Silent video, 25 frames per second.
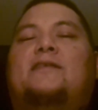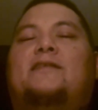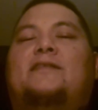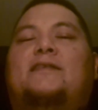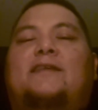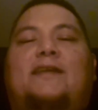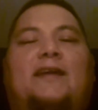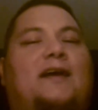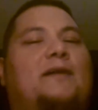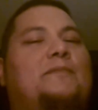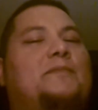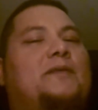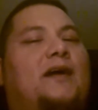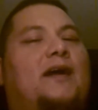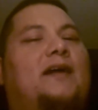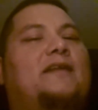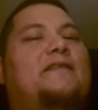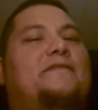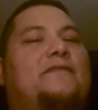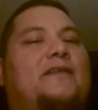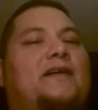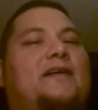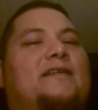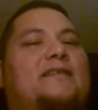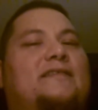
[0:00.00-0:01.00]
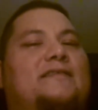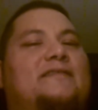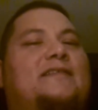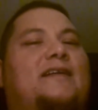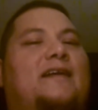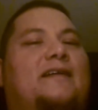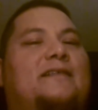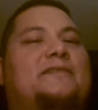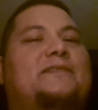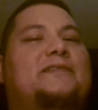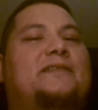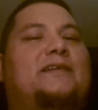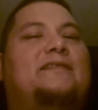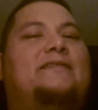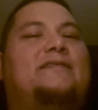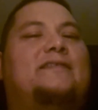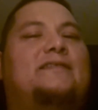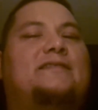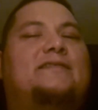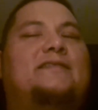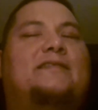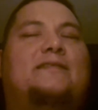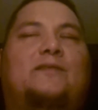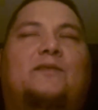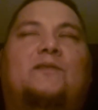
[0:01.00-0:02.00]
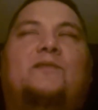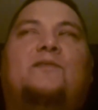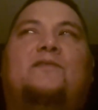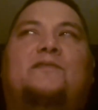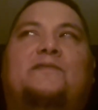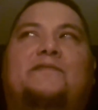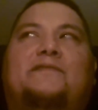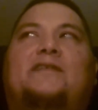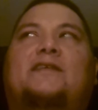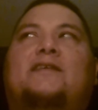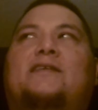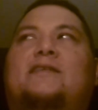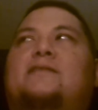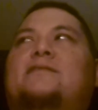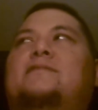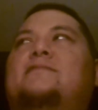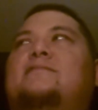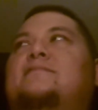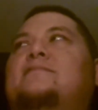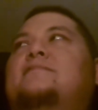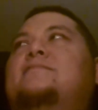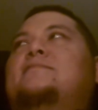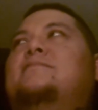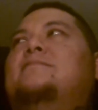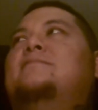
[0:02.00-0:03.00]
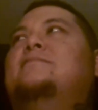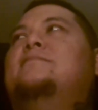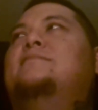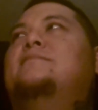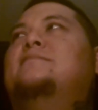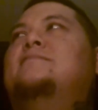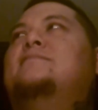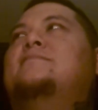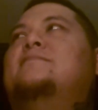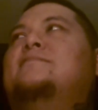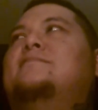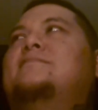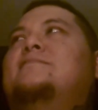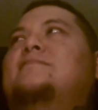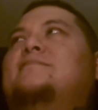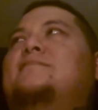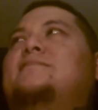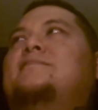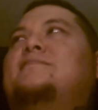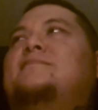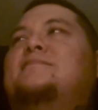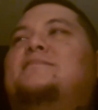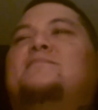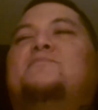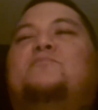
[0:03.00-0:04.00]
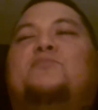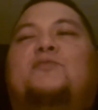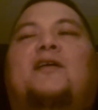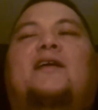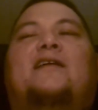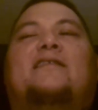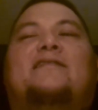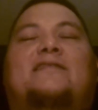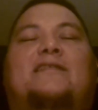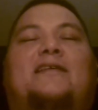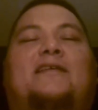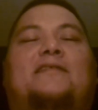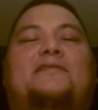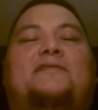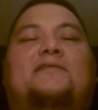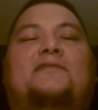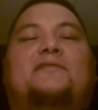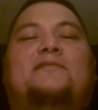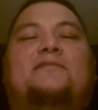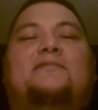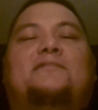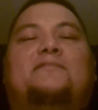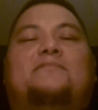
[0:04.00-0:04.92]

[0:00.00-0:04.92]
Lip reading: And yeah, I'm kind of fucking scared shitless in the whole fucking process.